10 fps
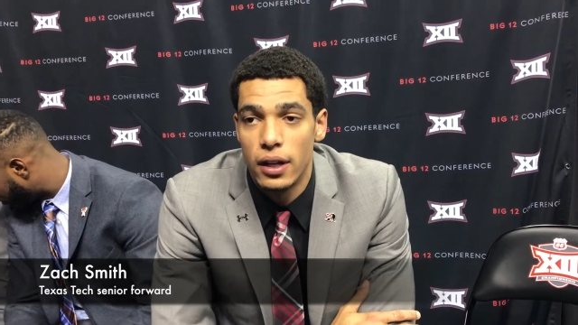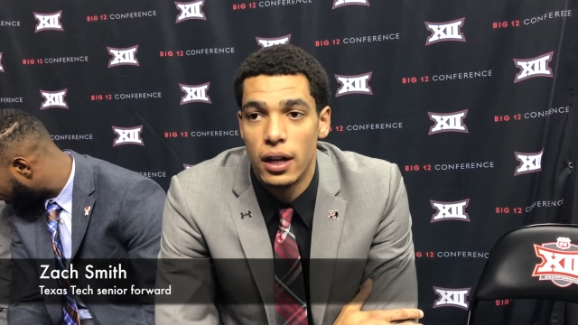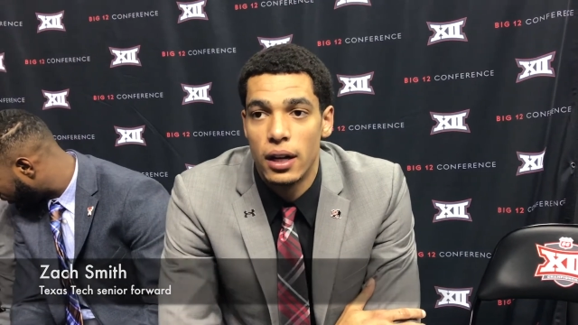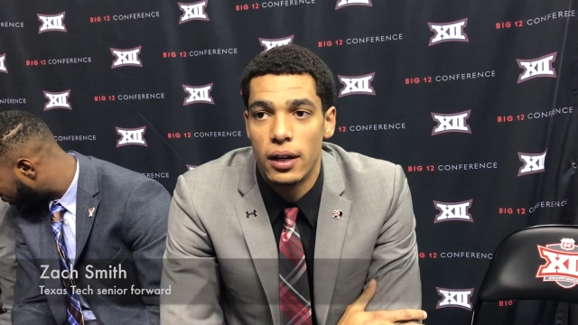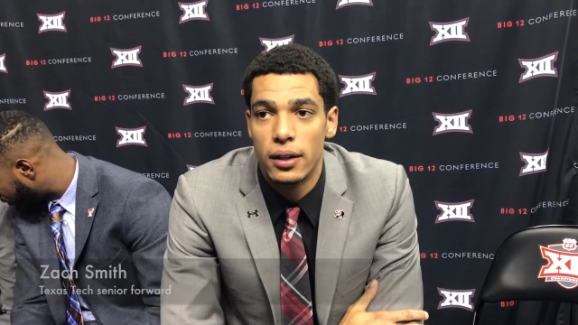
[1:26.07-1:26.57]

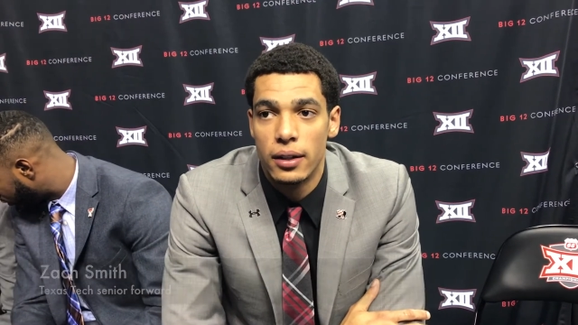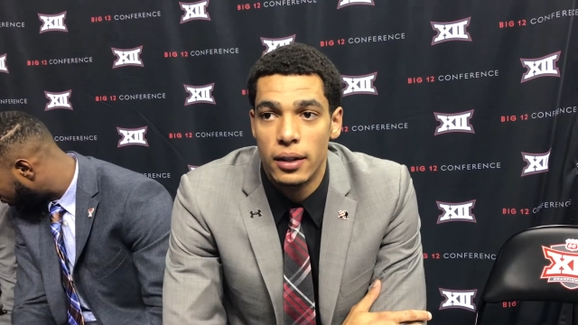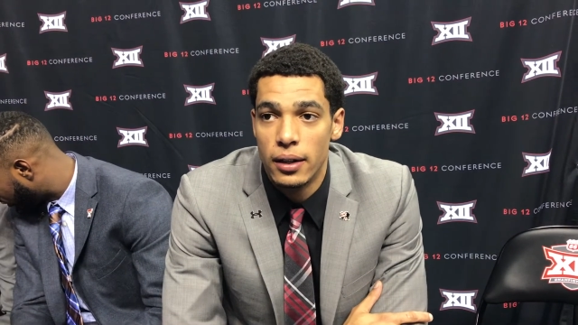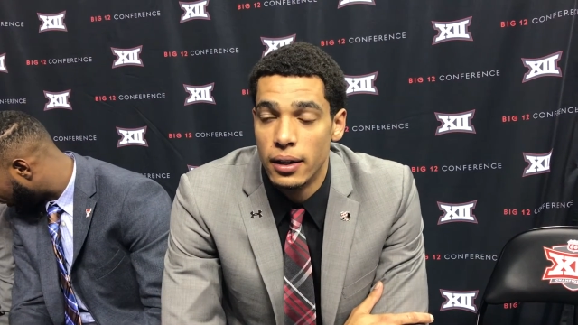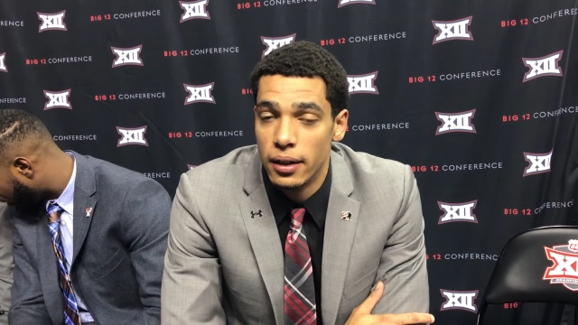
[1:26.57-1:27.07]
Speaker 1: Uh,
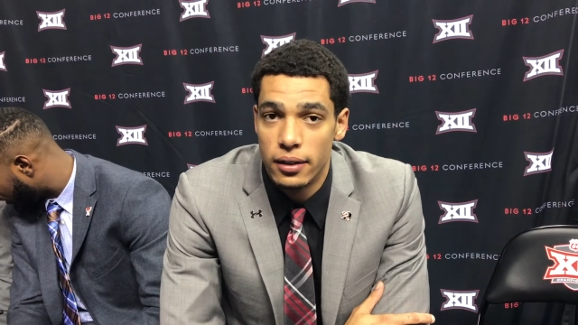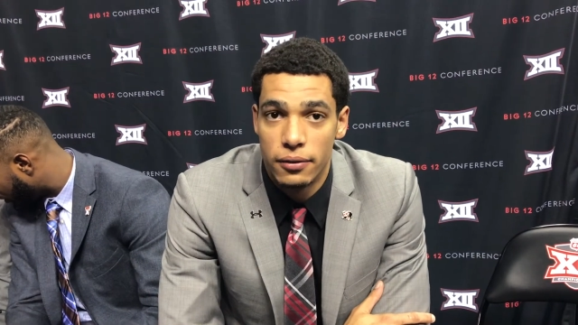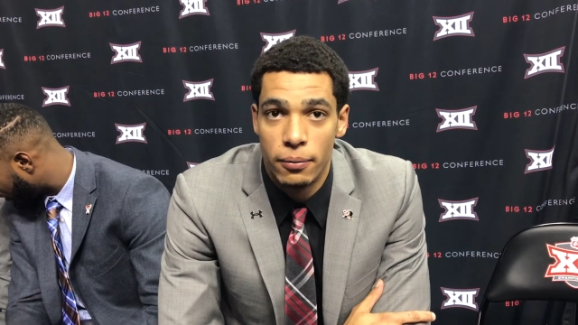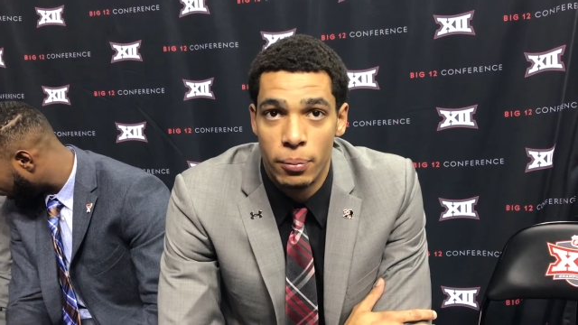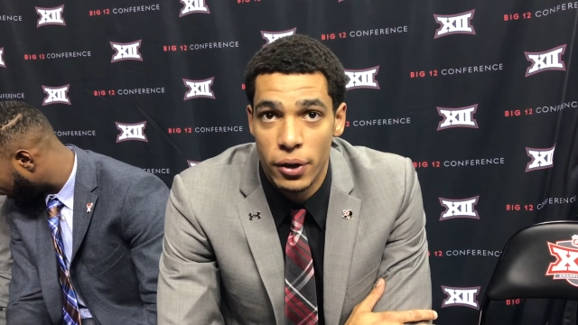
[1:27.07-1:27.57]

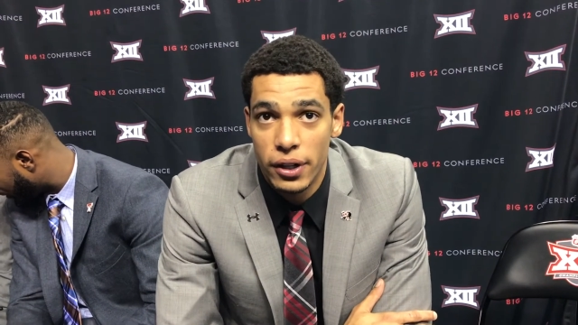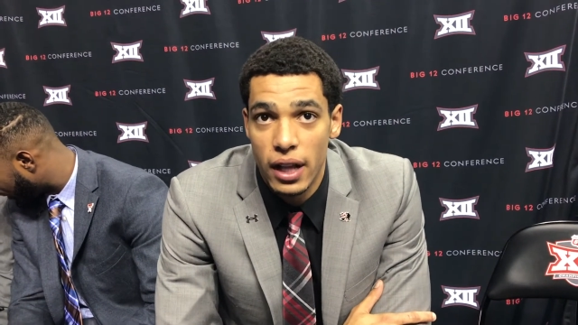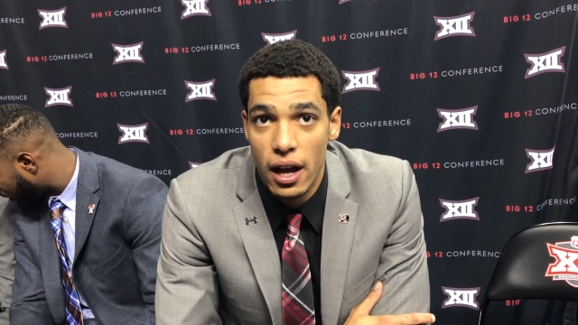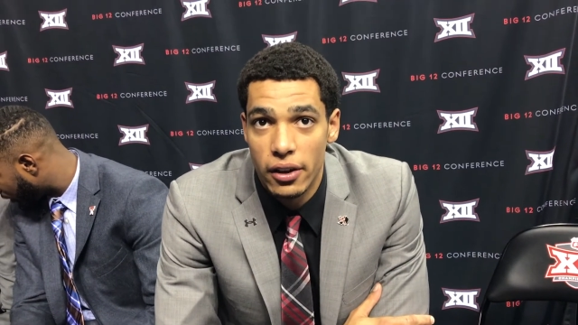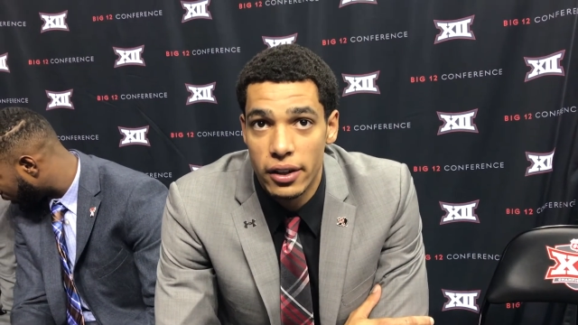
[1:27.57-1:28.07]
it's pretty
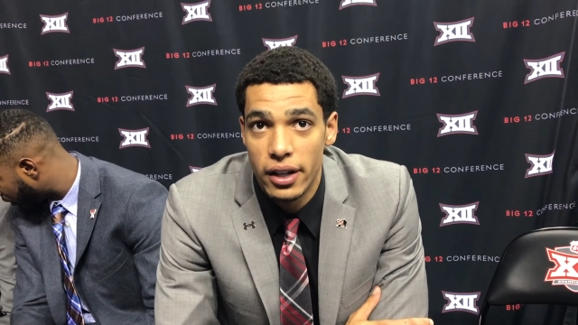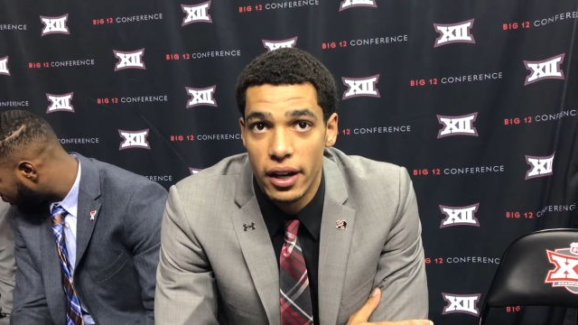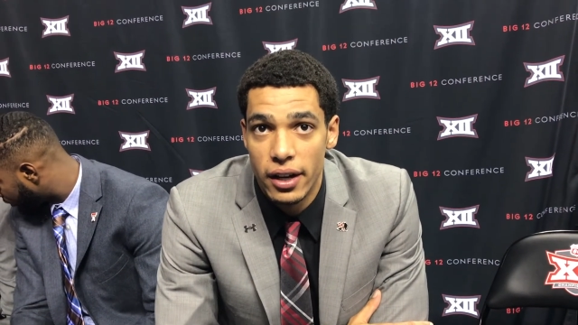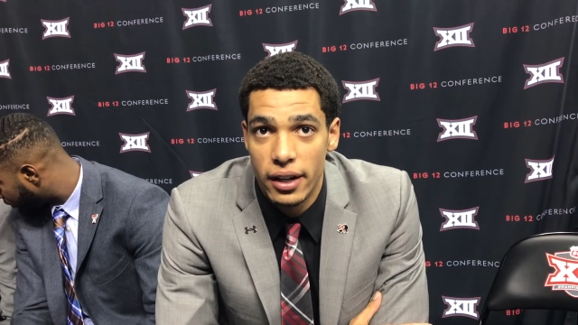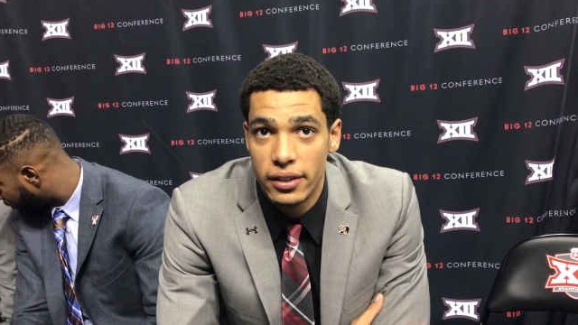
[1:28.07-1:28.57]
loud in
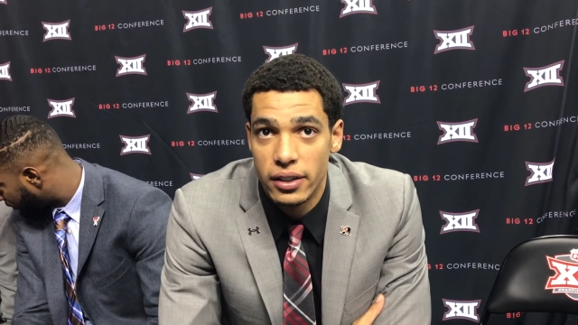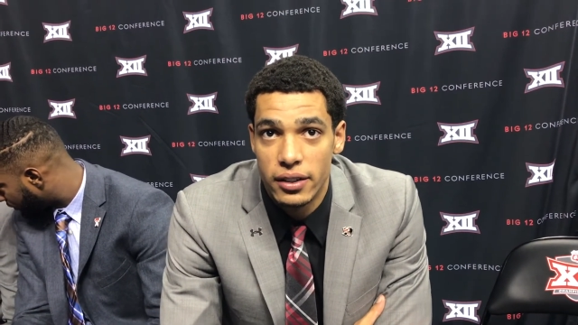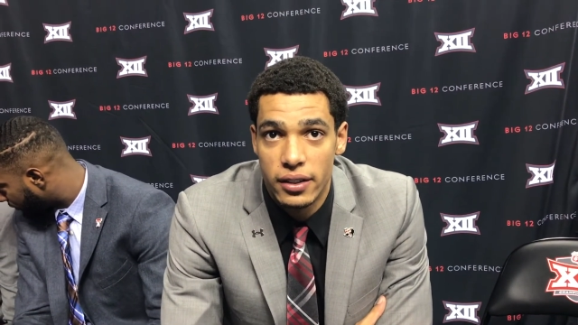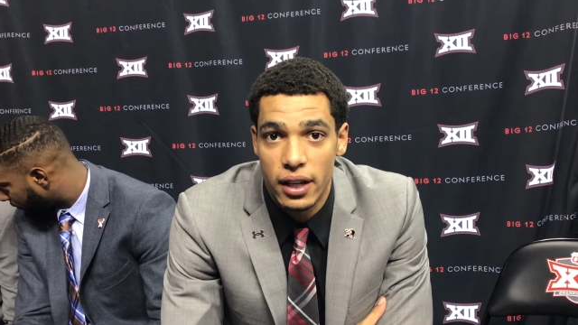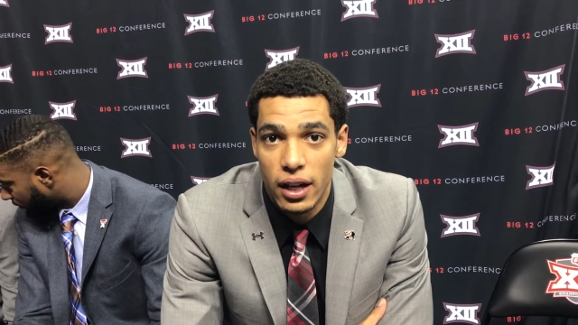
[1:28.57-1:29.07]
there, and it's
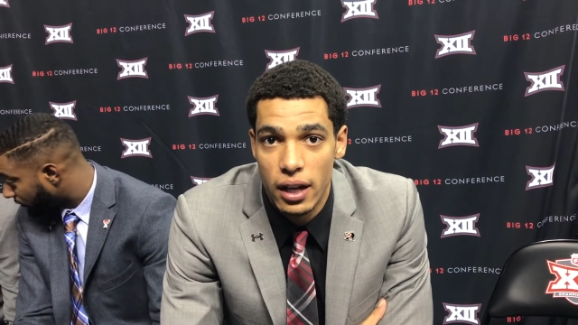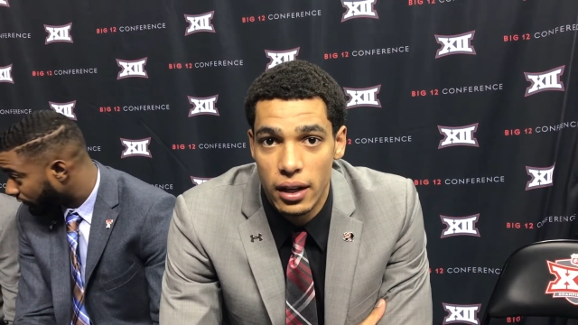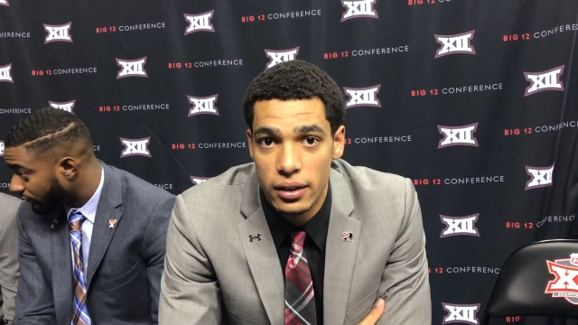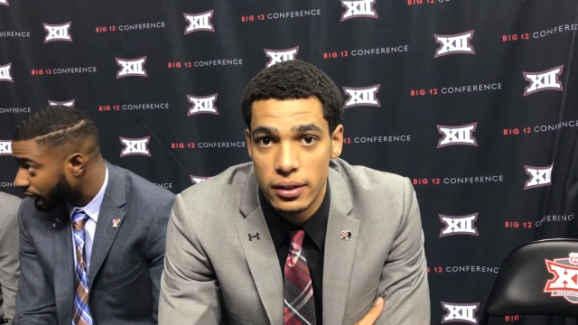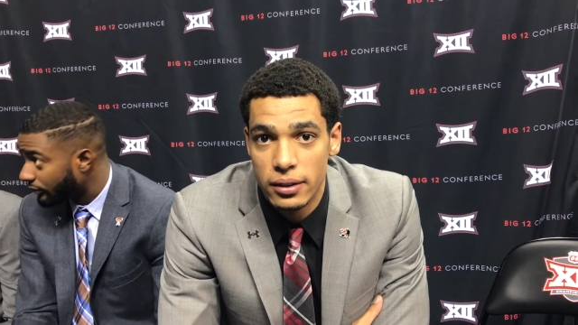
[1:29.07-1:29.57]
just,
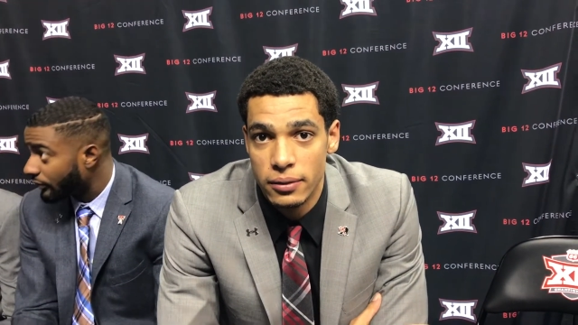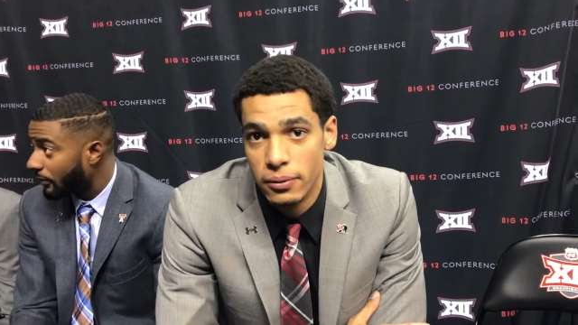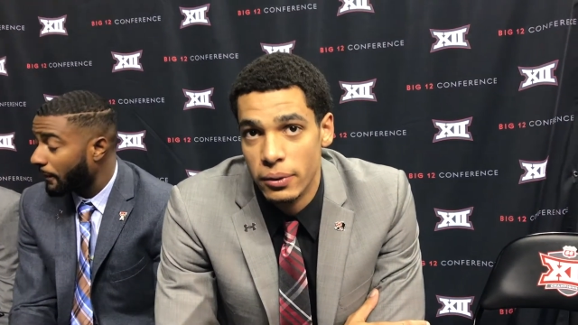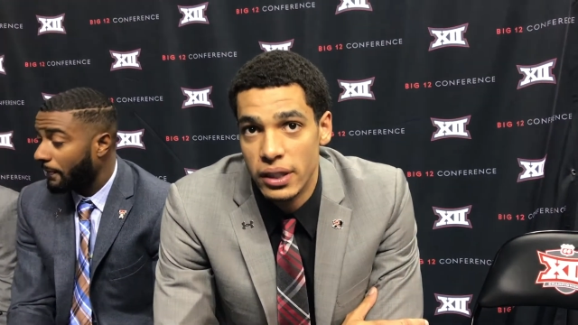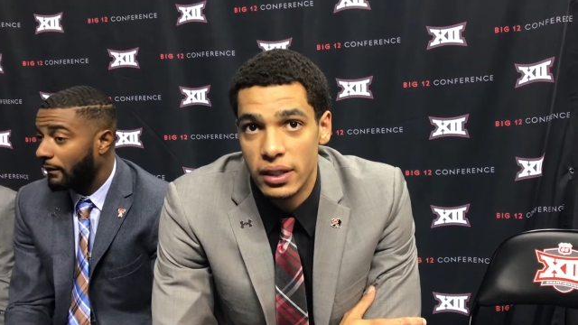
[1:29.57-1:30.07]
uh,
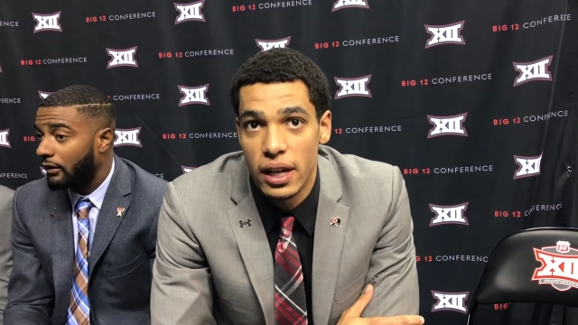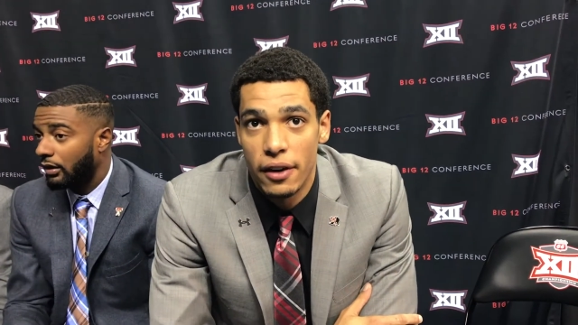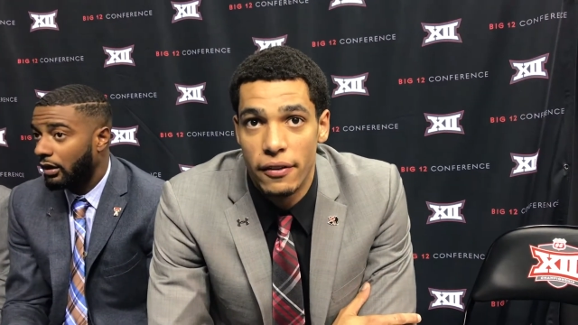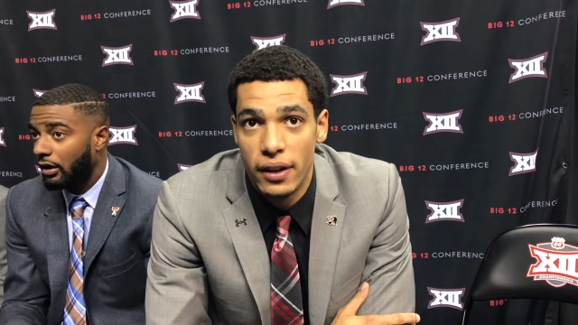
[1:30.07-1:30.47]
we just got to